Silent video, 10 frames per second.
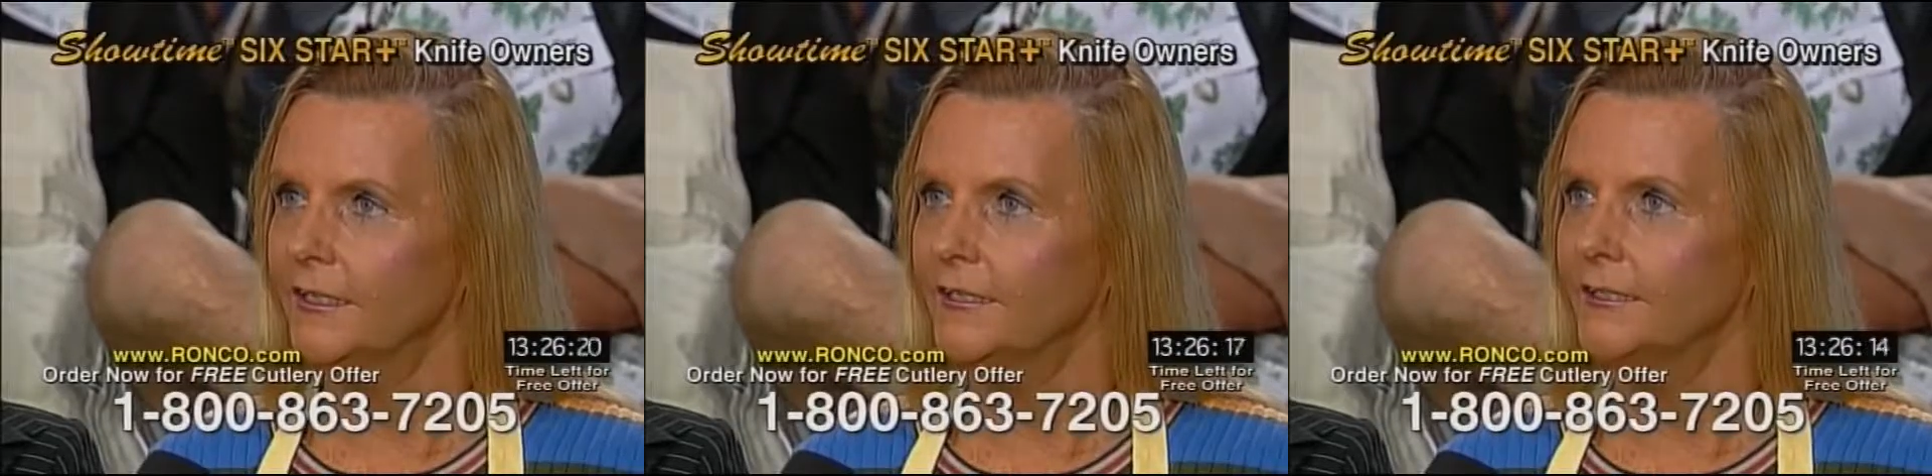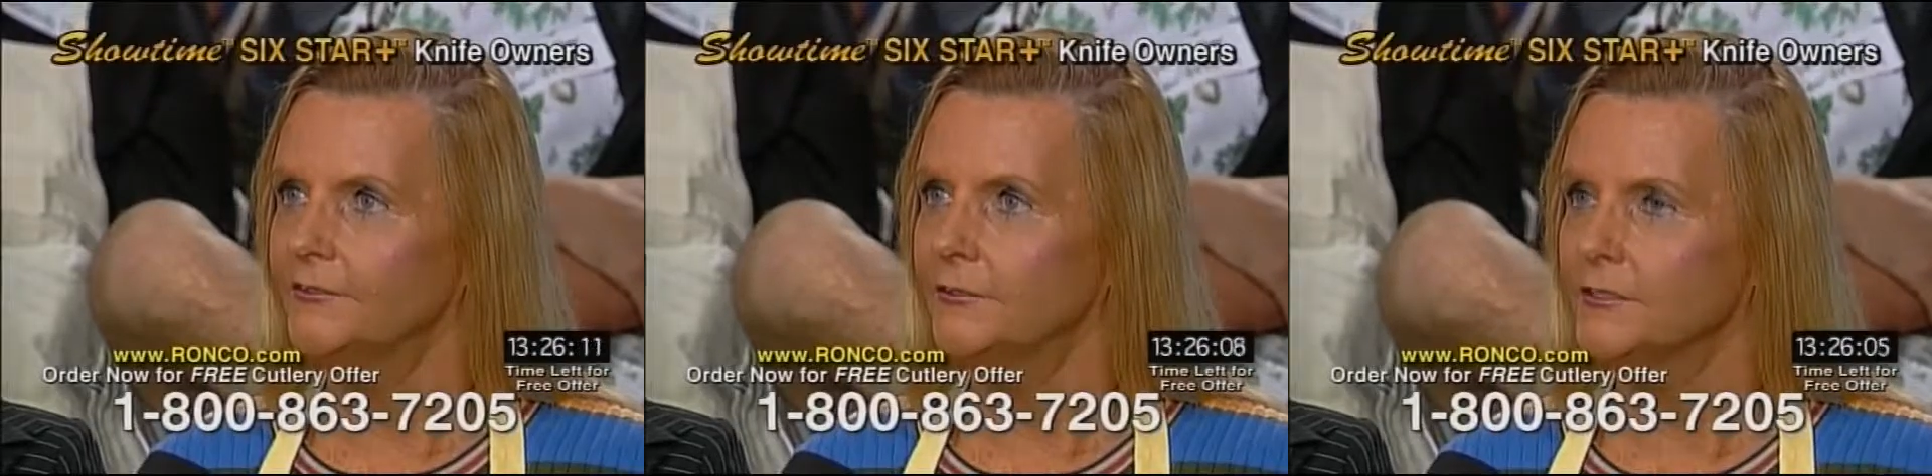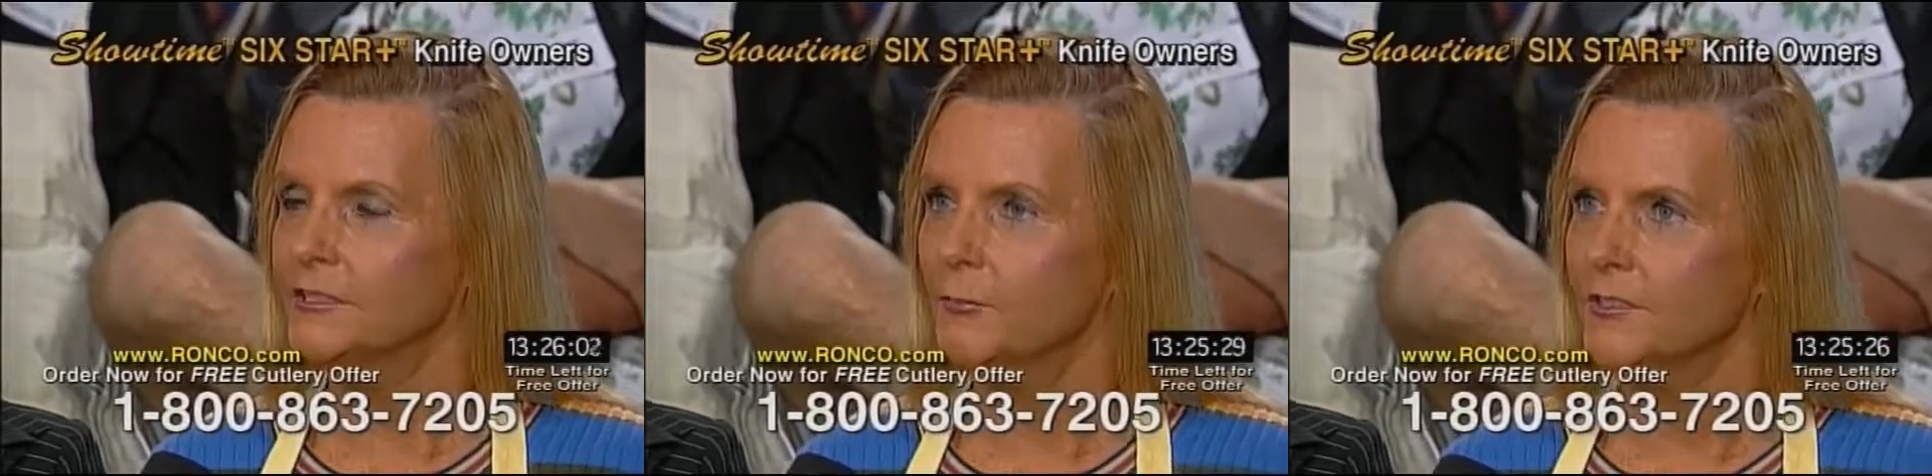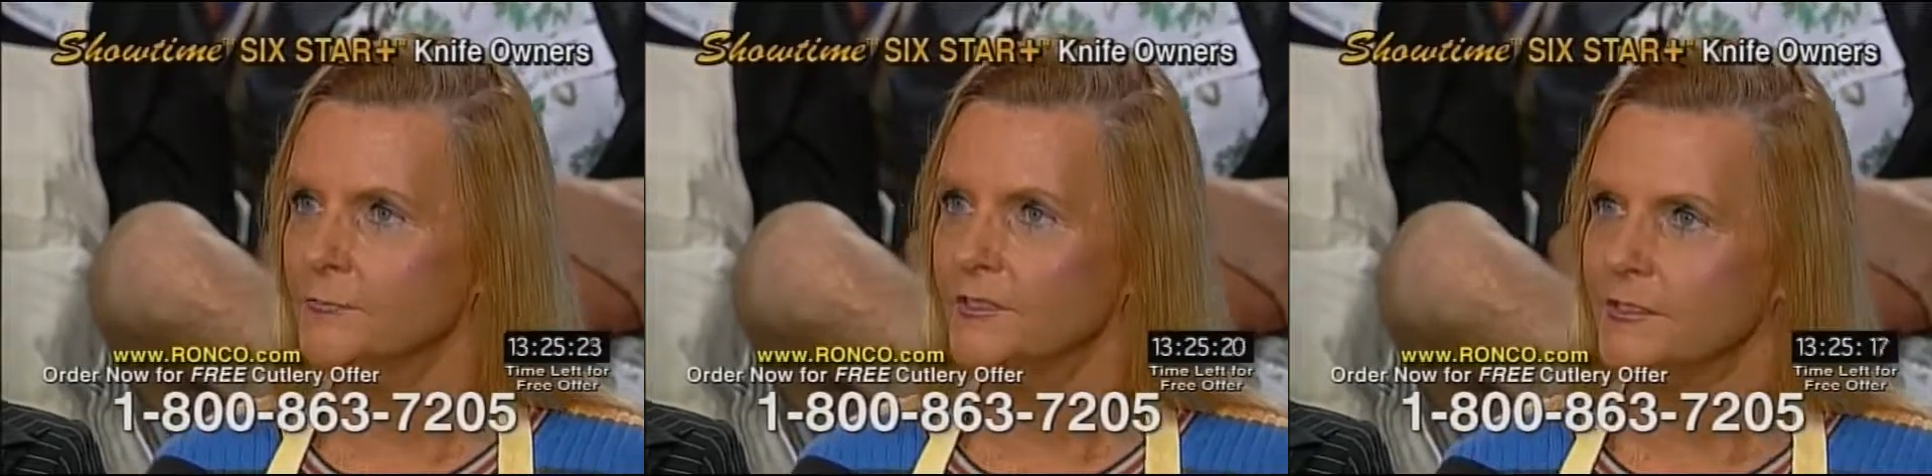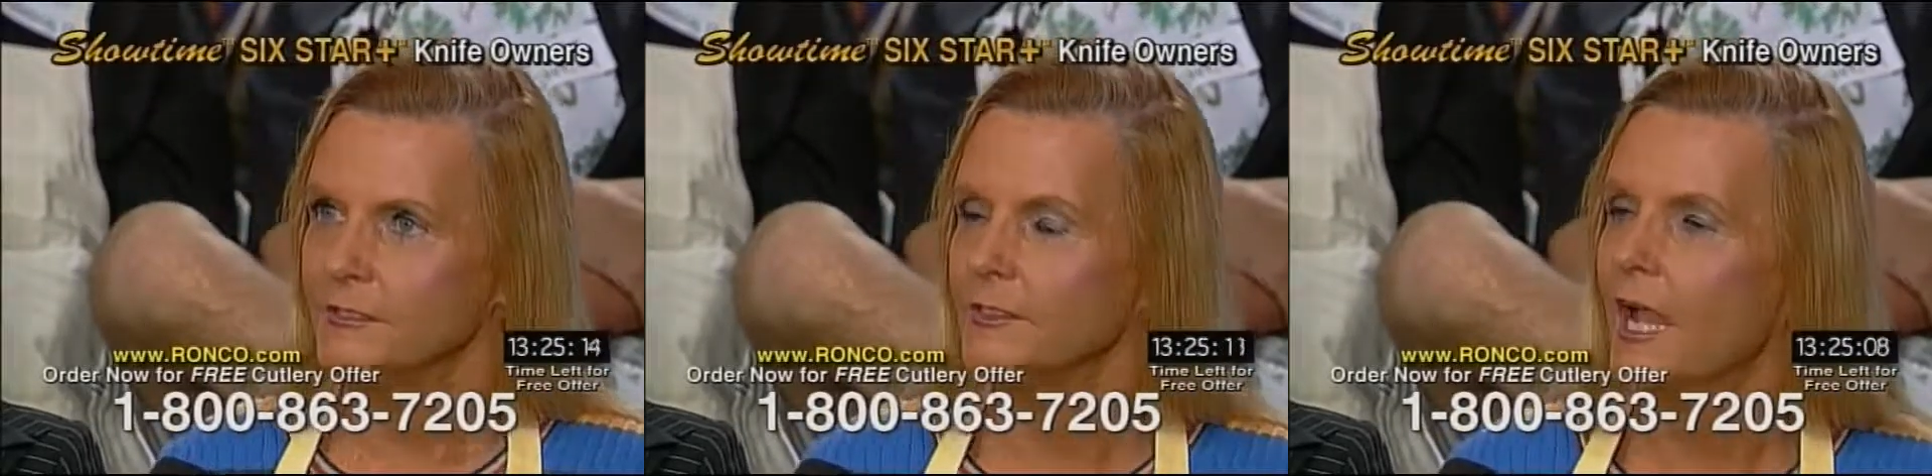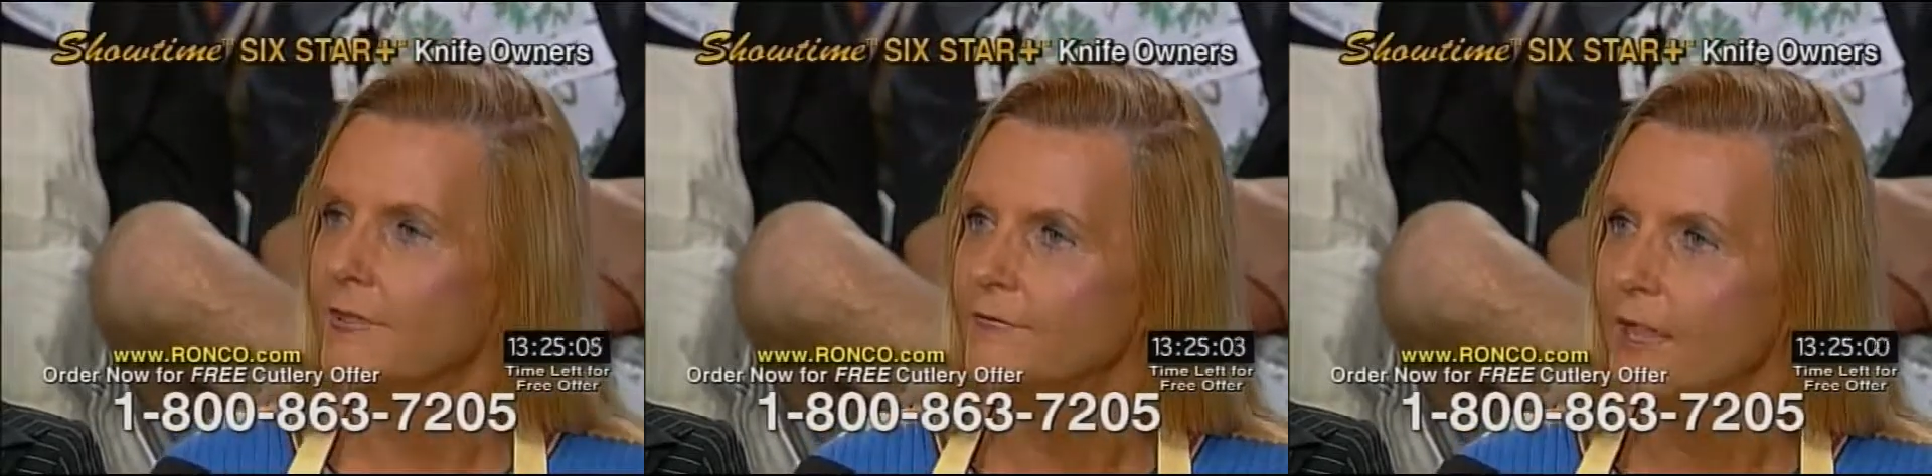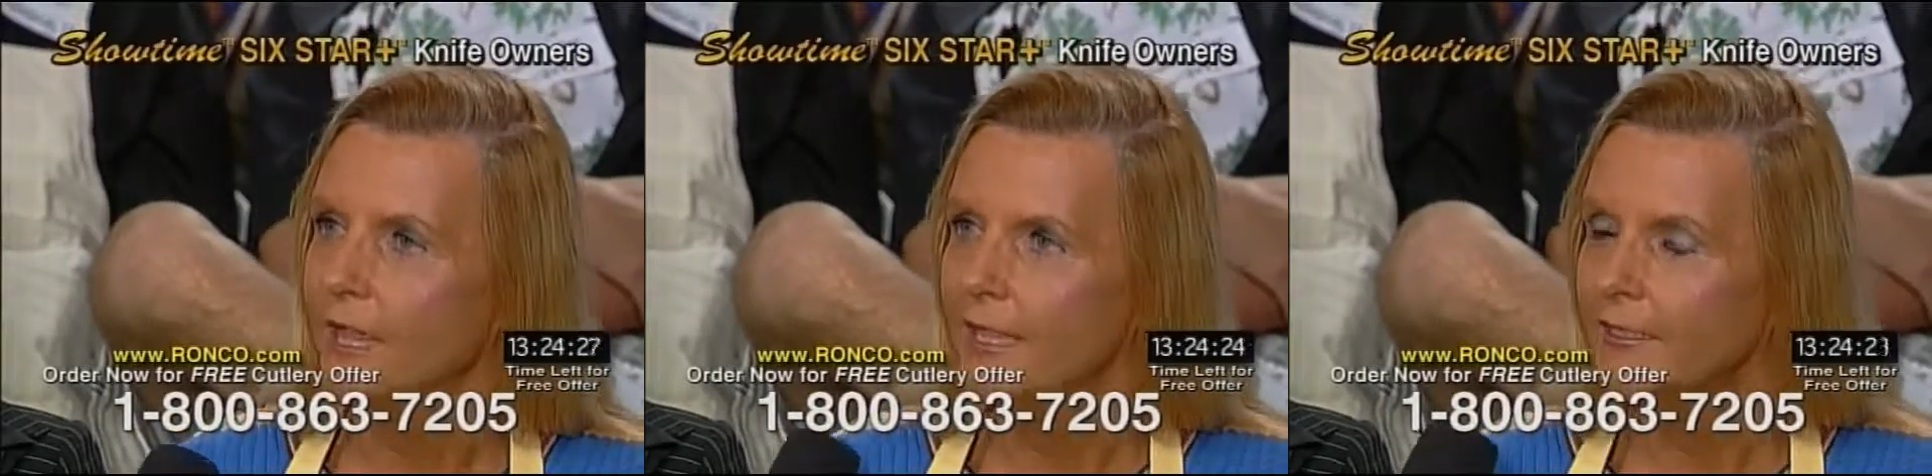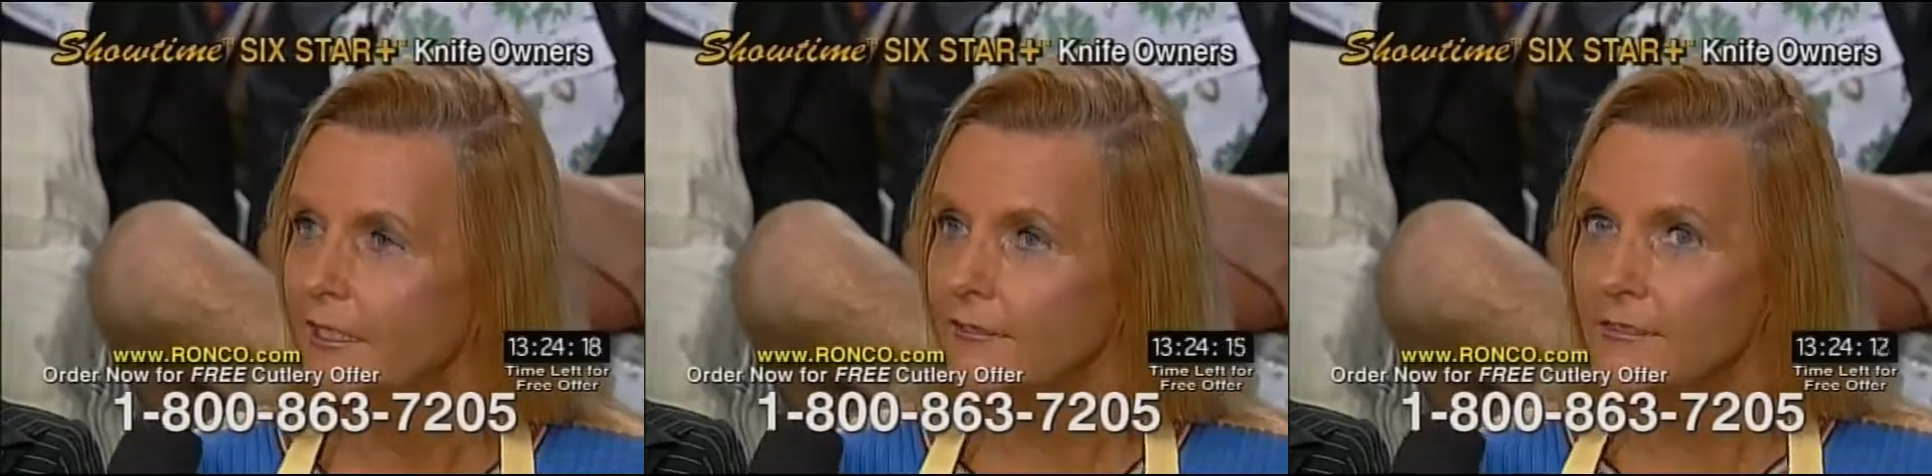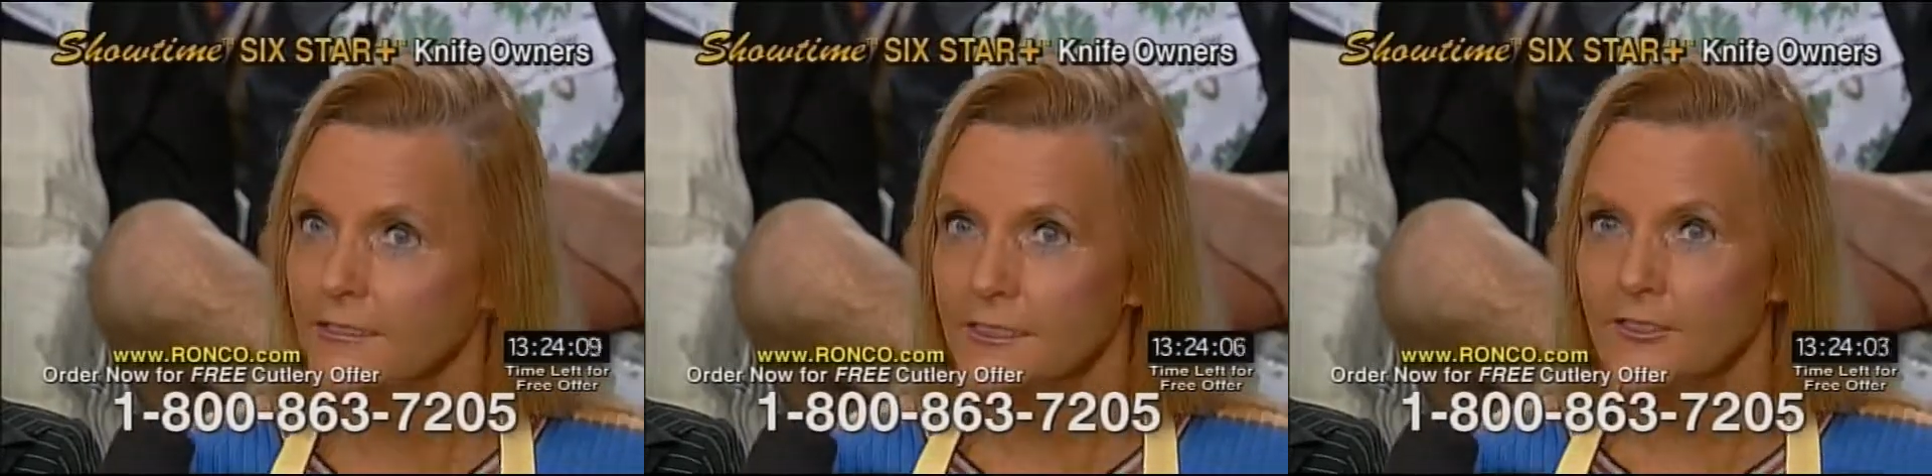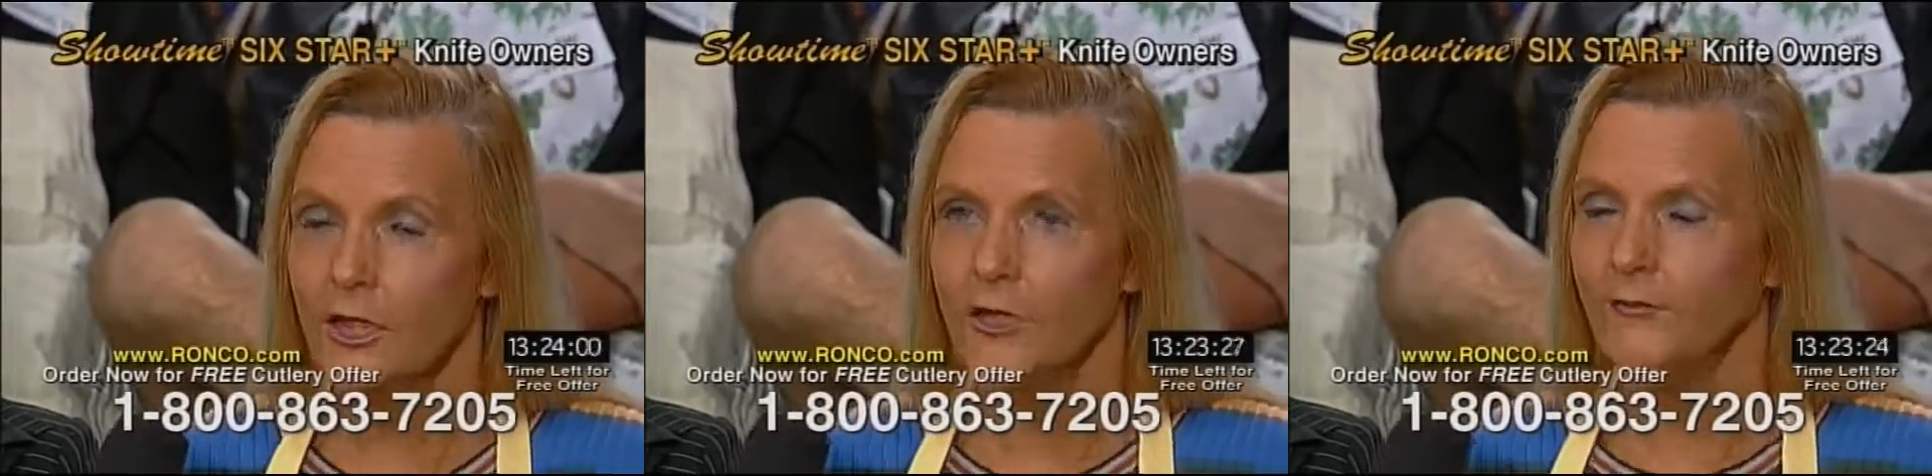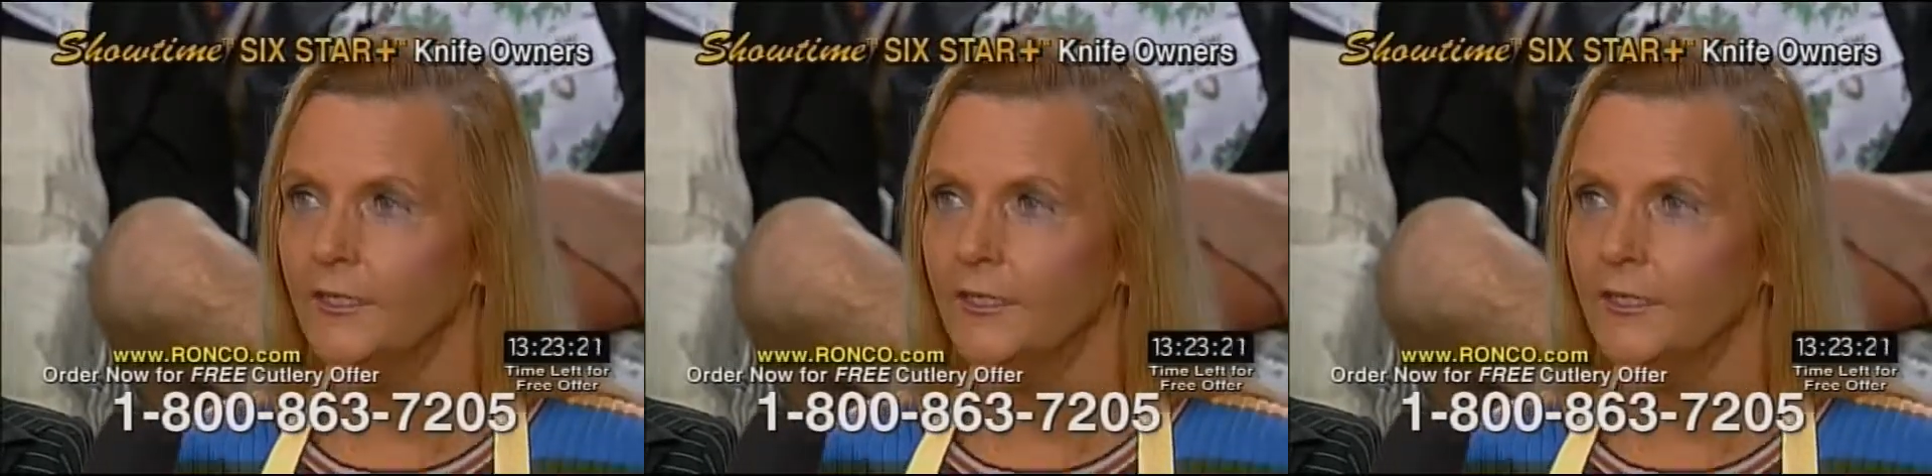and I took the sportsman's knife and cut the skin off,